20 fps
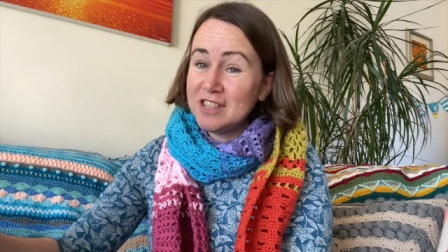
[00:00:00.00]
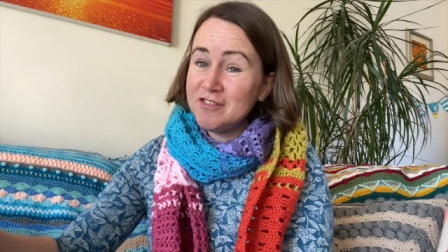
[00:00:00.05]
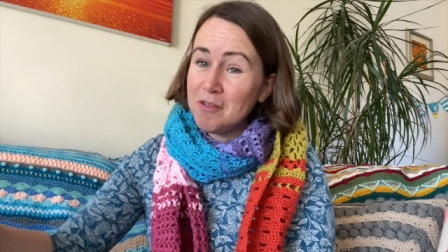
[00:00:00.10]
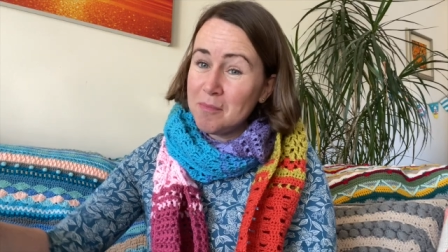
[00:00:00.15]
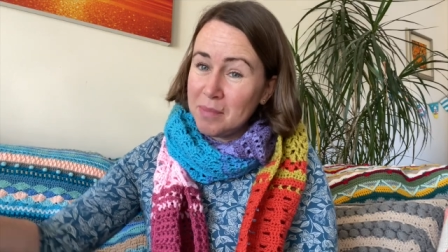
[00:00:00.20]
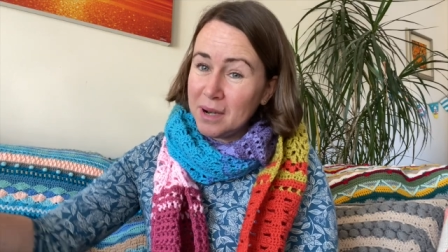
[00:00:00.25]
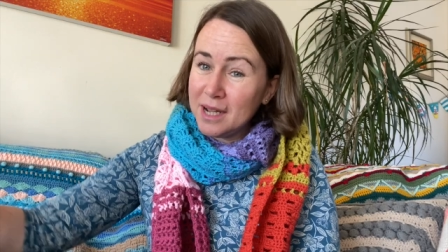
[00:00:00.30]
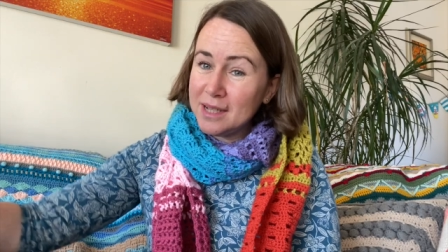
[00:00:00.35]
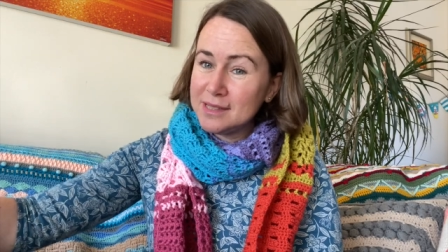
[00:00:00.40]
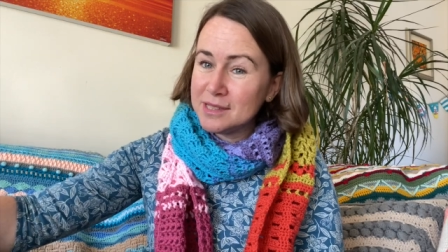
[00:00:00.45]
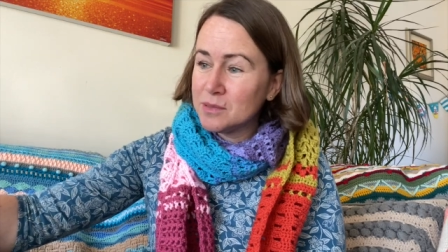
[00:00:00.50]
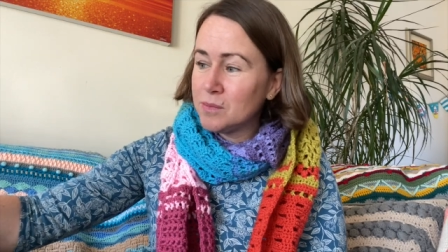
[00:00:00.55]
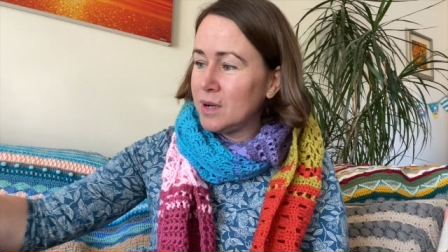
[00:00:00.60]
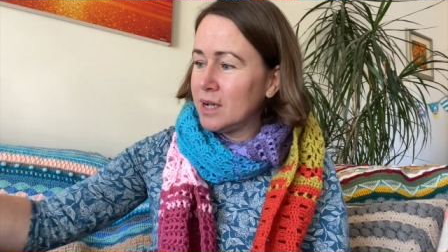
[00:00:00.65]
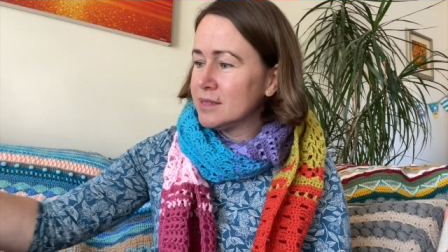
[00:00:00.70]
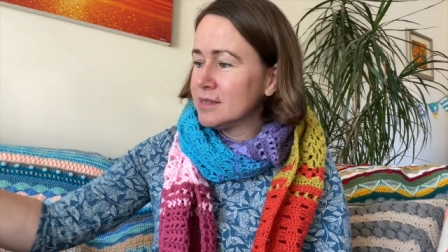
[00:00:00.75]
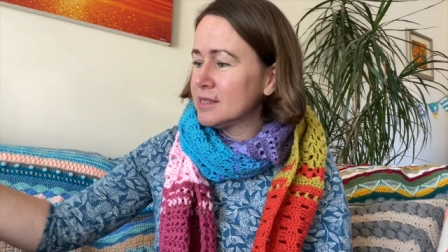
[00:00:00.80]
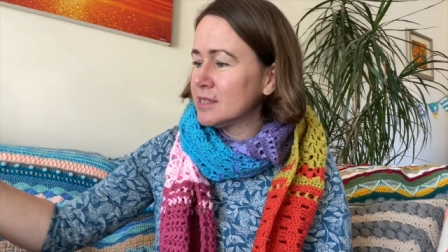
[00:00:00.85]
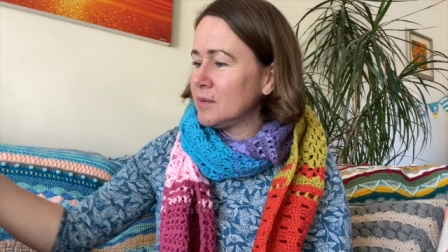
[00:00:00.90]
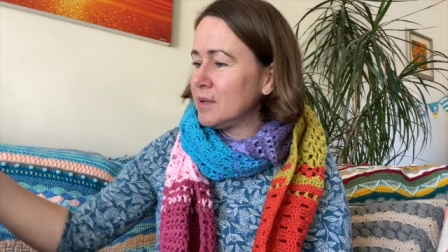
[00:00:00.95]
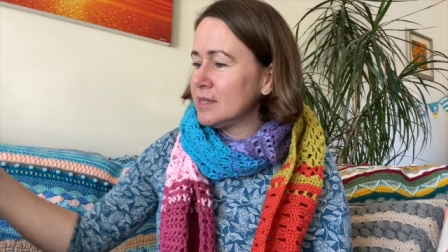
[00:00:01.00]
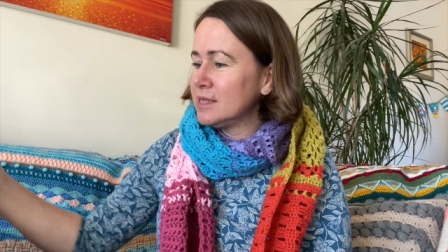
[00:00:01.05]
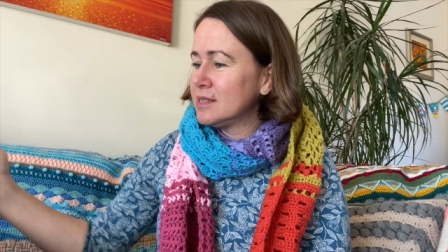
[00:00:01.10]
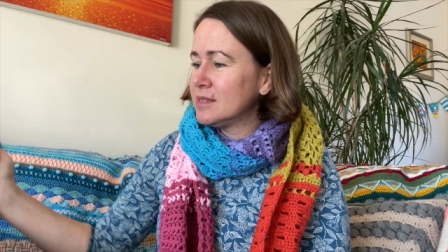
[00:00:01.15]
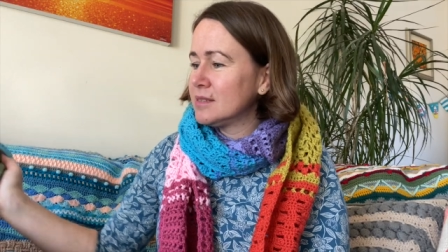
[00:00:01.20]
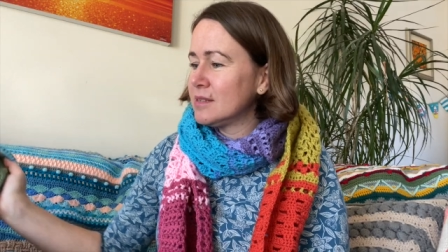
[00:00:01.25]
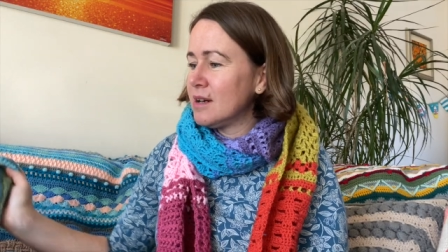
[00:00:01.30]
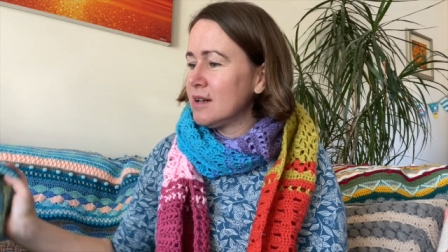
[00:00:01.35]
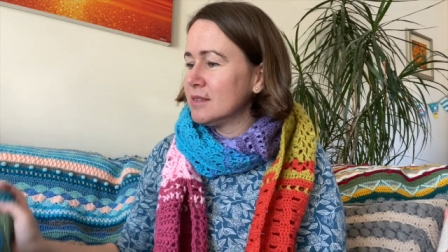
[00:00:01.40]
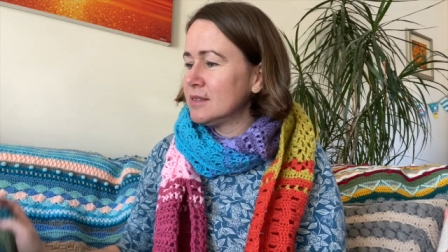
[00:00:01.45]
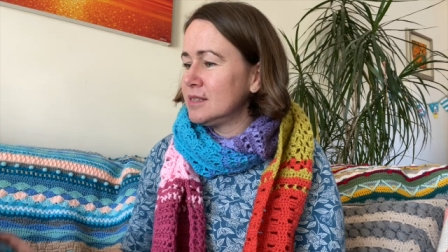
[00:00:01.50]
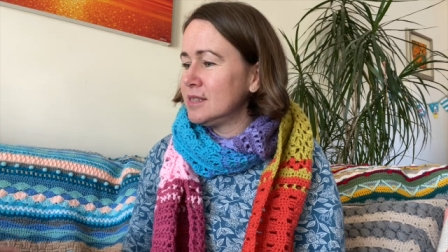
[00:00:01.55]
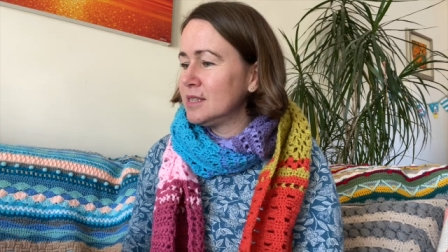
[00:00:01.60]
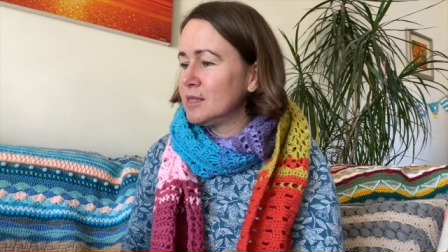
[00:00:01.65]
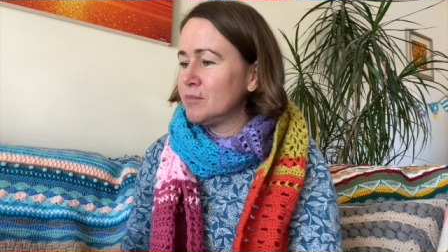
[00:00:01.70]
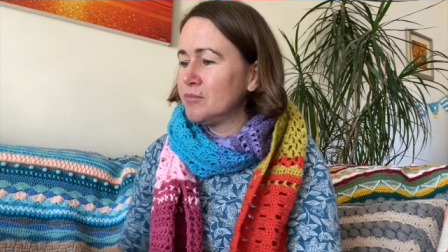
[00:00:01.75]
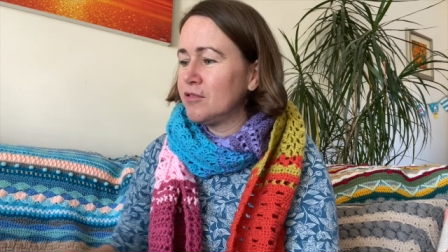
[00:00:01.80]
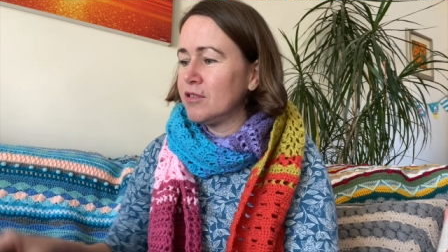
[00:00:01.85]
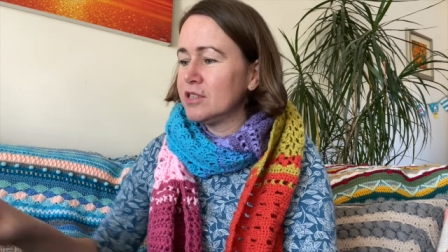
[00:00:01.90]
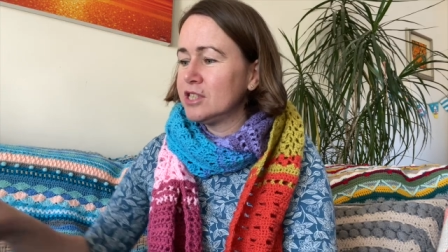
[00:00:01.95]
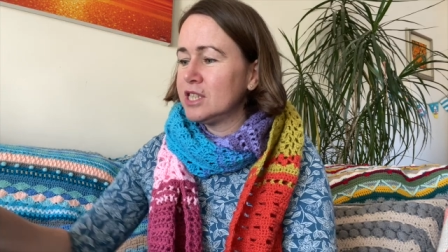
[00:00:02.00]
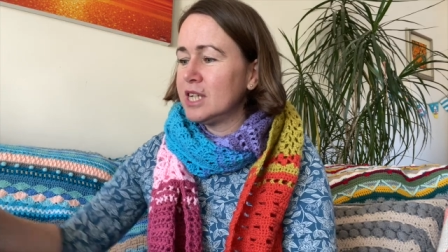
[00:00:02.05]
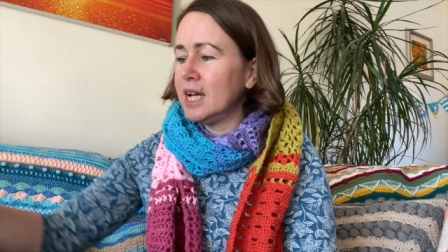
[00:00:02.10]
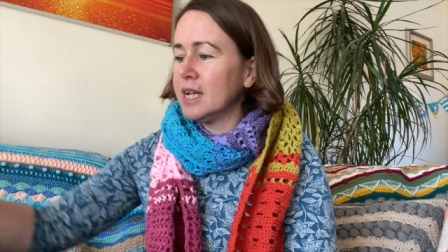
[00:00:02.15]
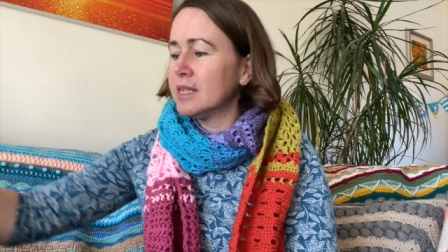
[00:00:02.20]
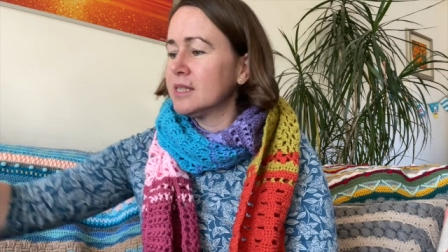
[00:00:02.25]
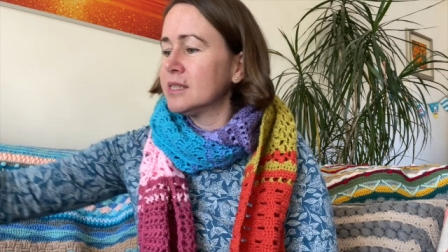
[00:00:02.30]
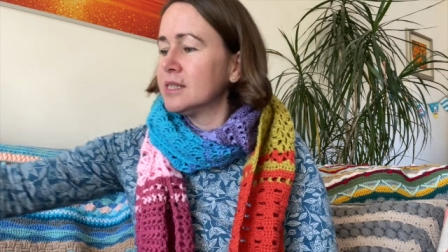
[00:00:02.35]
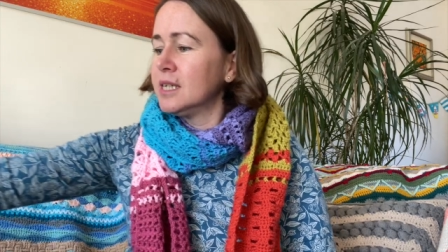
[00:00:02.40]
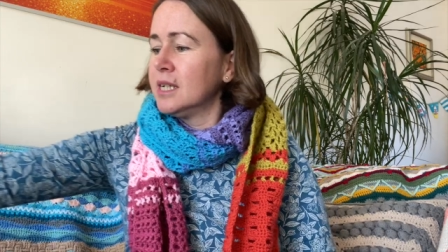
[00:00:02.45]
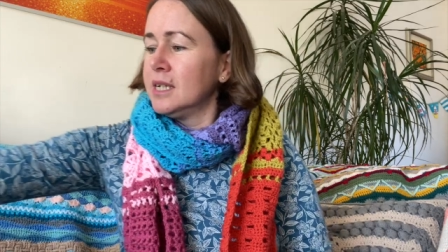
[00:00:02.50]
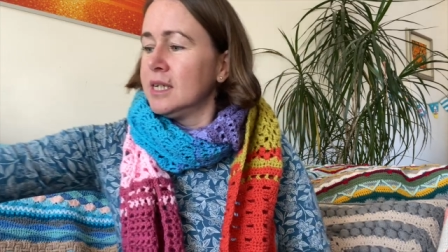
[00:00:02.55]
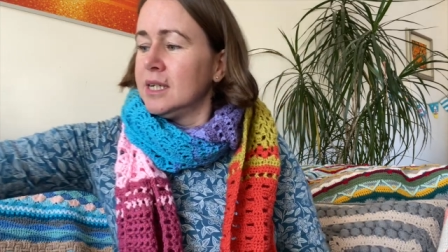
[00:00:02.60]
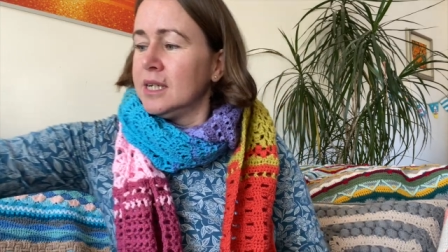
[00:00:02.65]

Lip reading: replaced one. So I started the project.